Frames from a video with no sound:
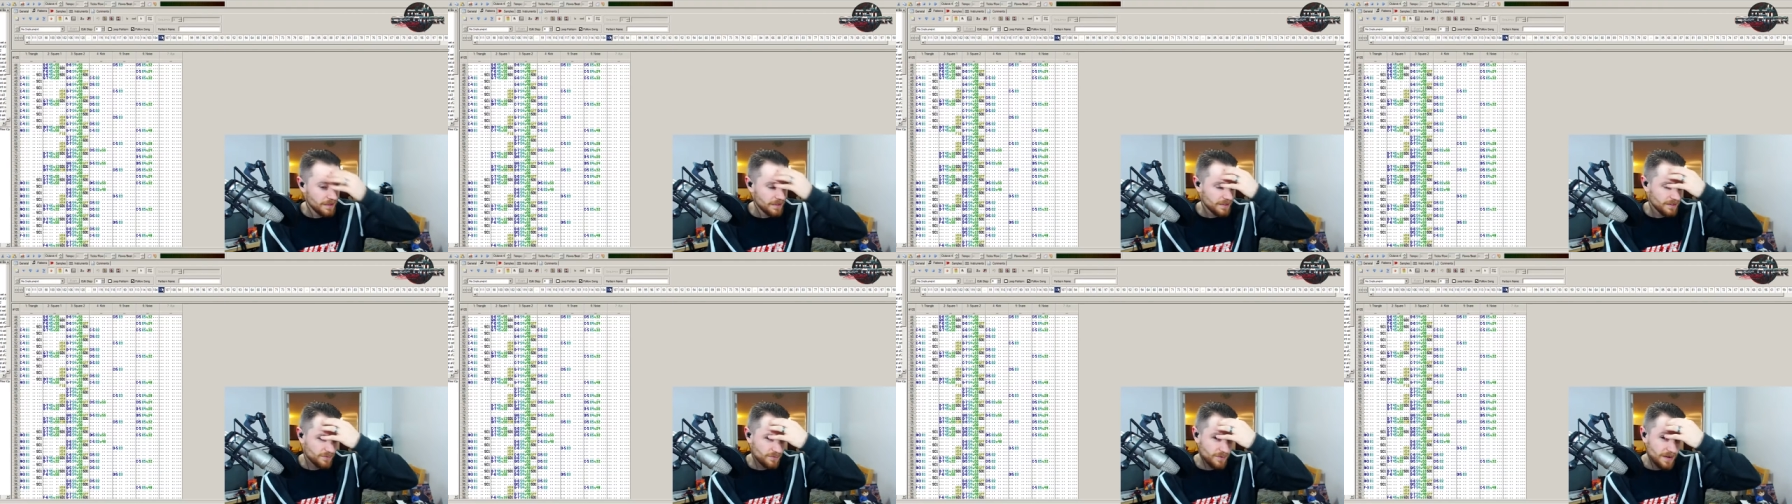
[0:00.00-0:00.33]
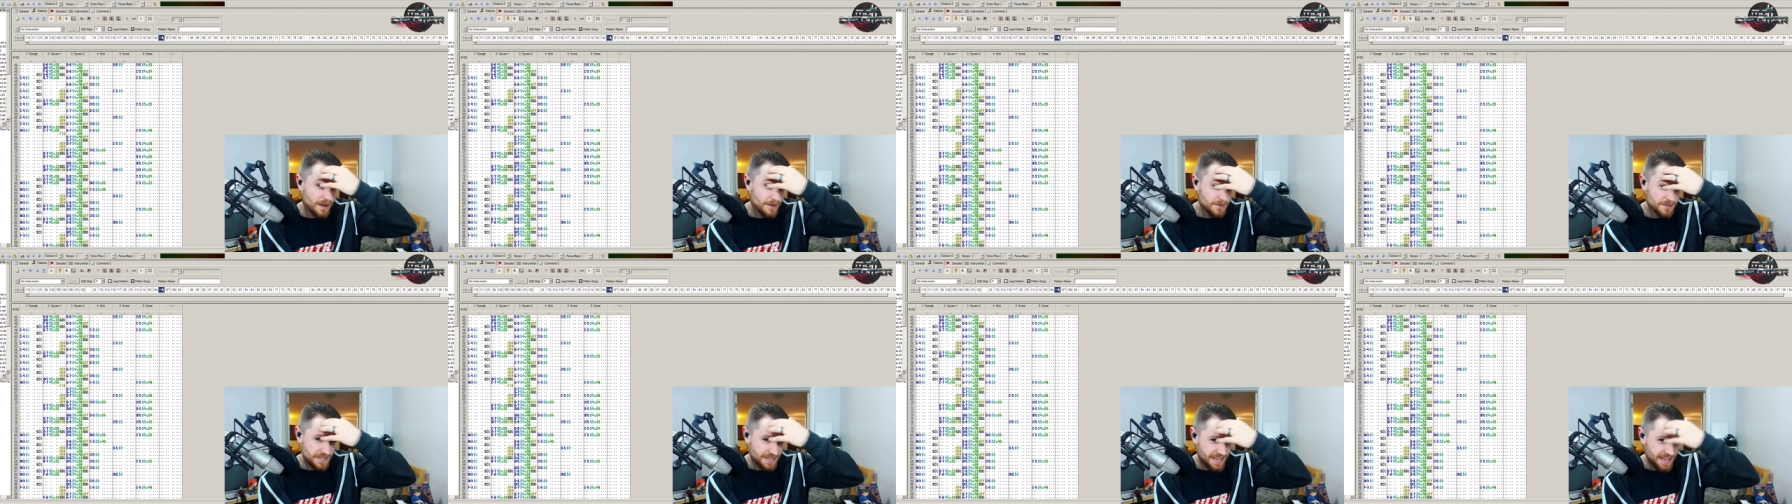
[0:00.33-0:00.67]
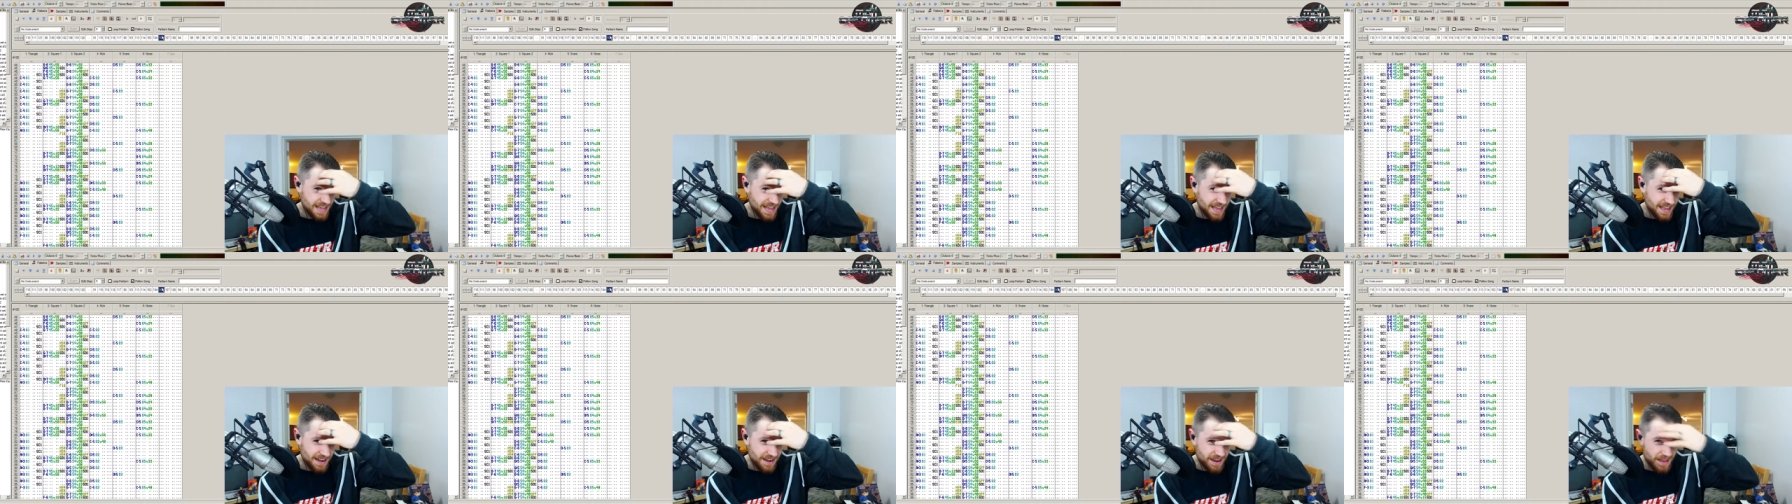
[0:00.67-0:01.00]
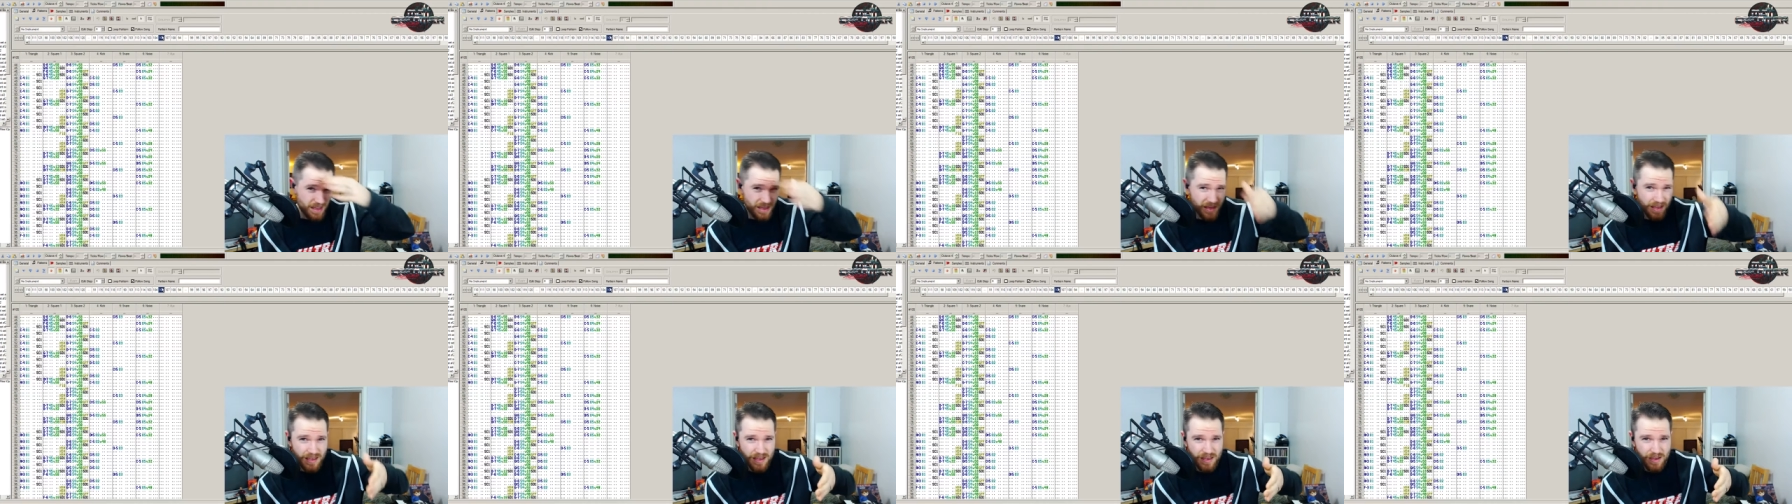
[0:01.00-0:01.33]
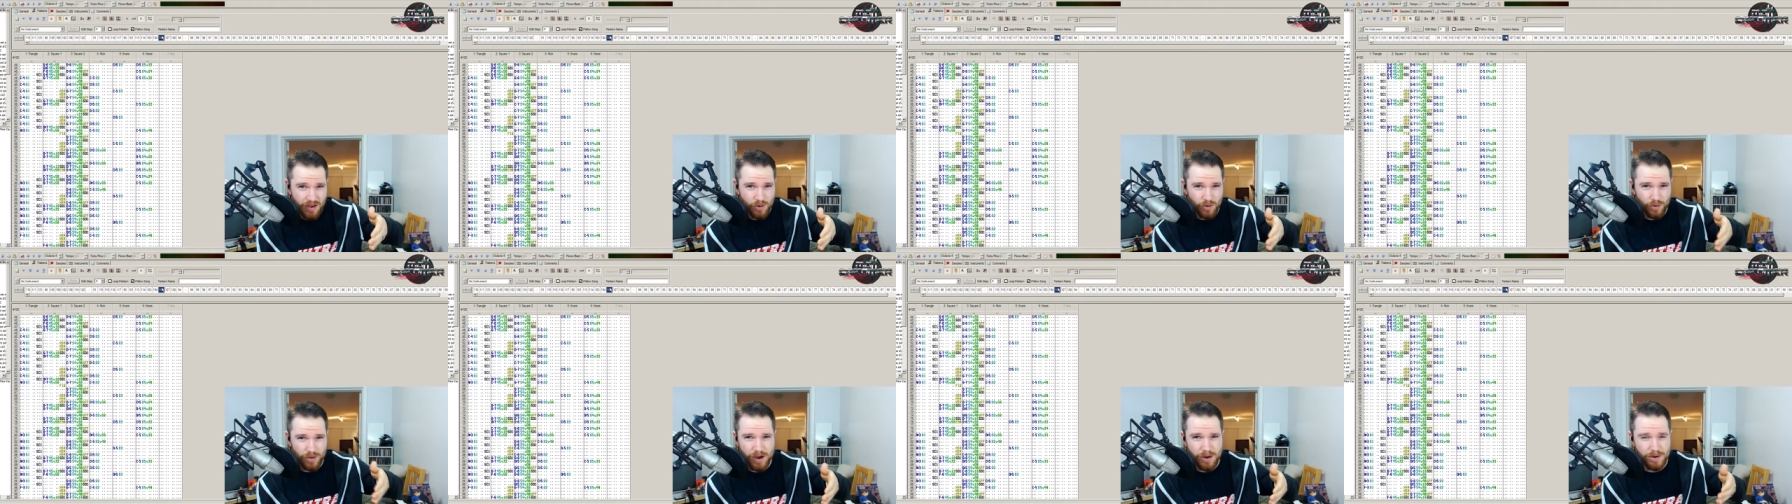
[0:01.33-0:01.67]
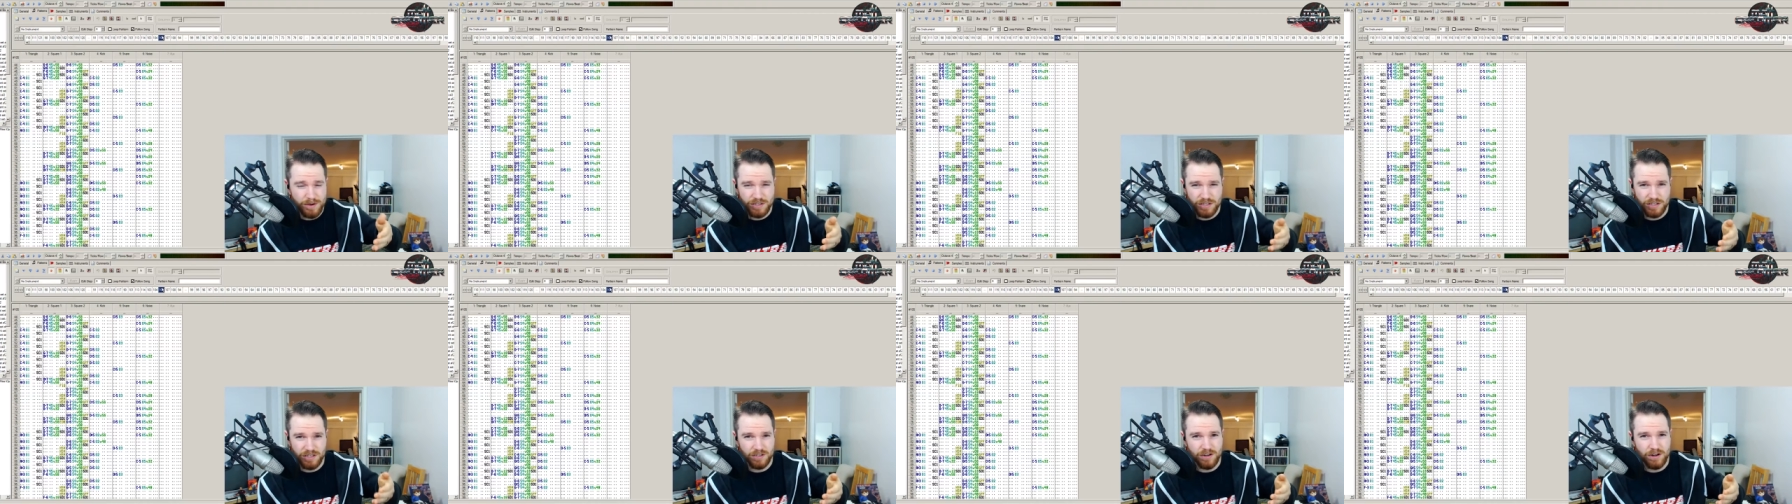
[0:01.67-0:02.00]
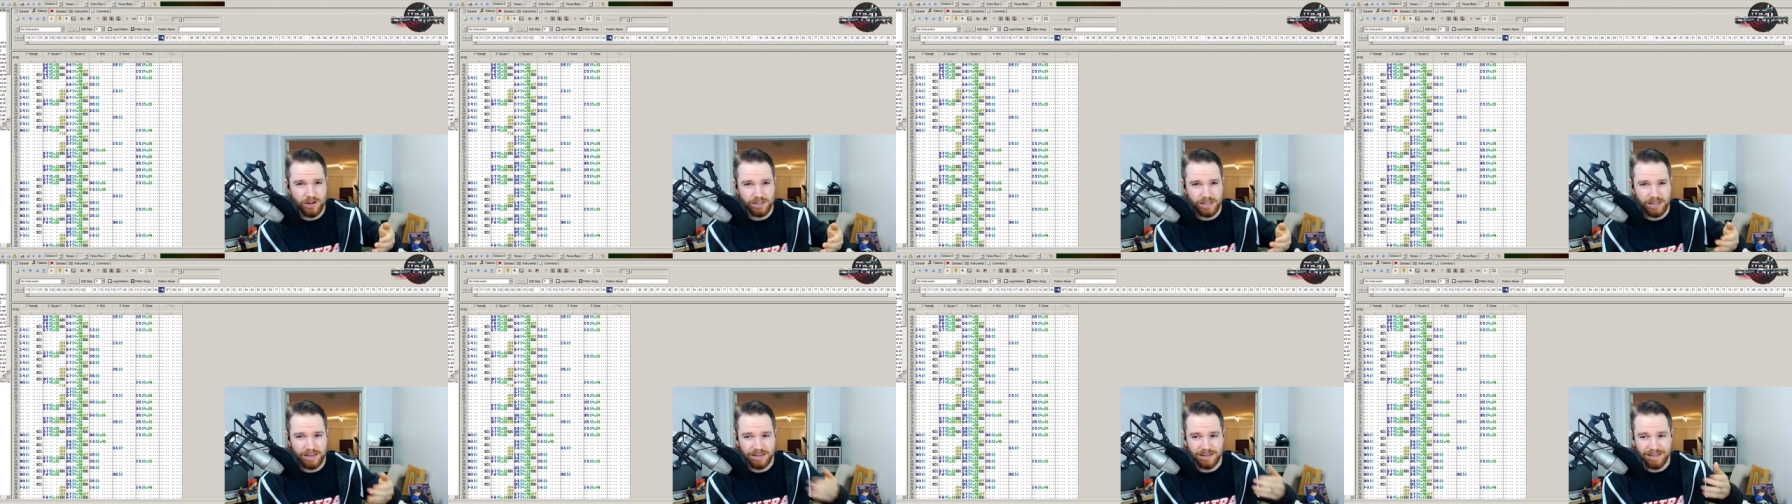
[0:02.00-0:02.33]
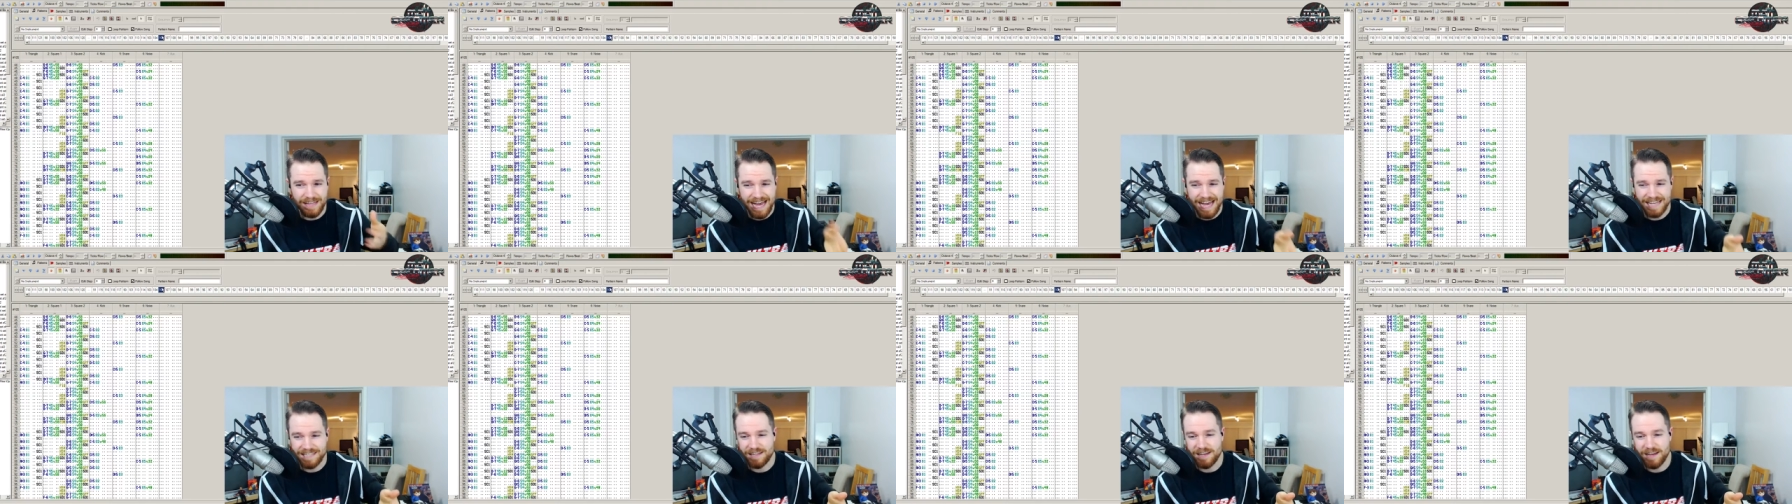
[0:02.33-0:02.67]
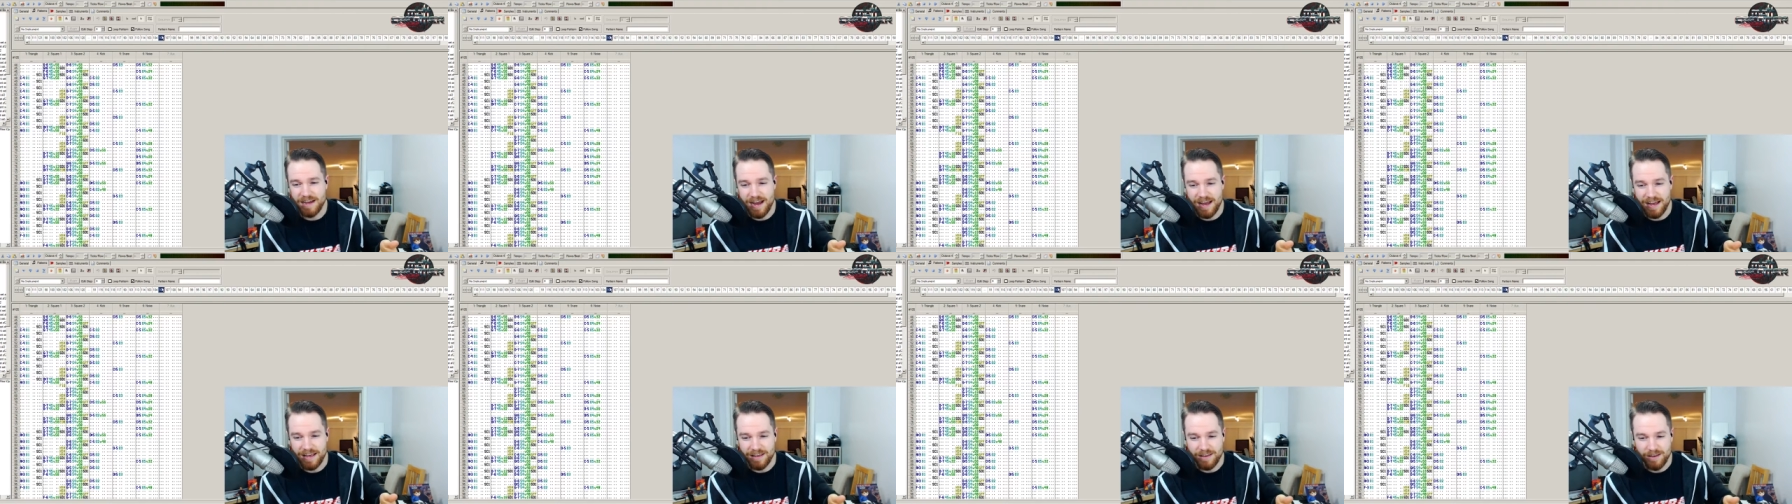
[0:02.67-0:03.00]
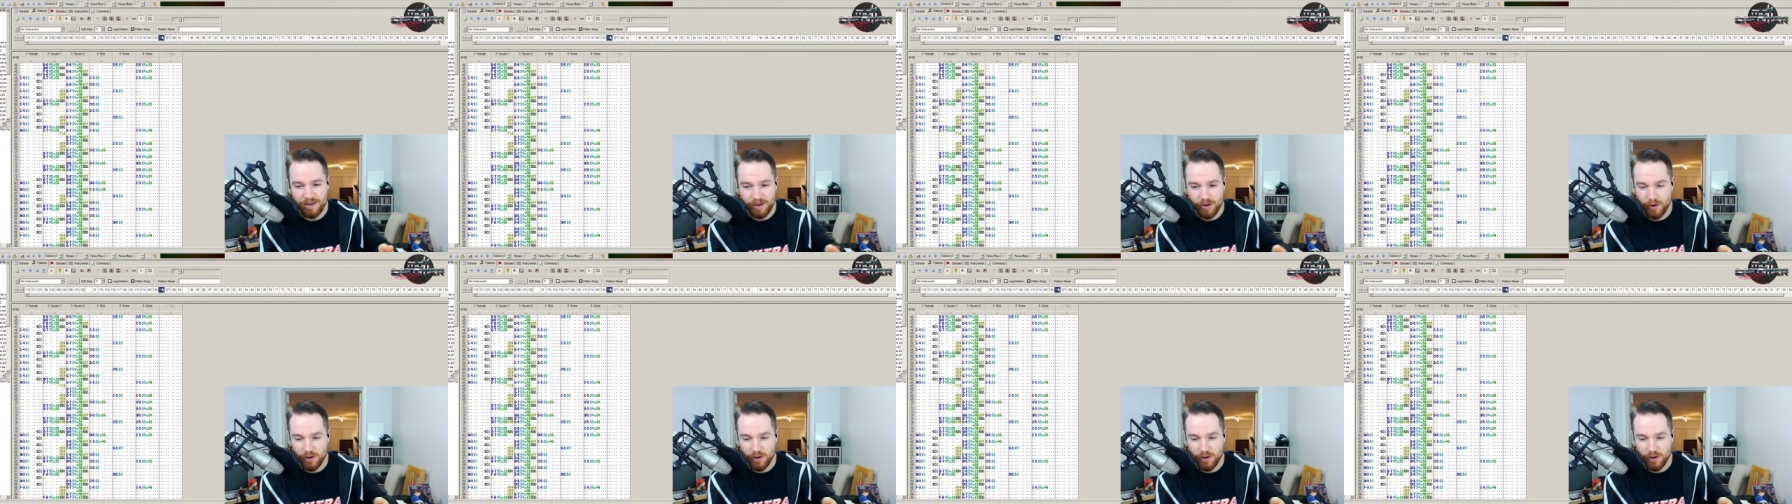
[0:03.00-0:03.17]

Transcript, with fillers: Because when I was a kid, we always just called it the last guy.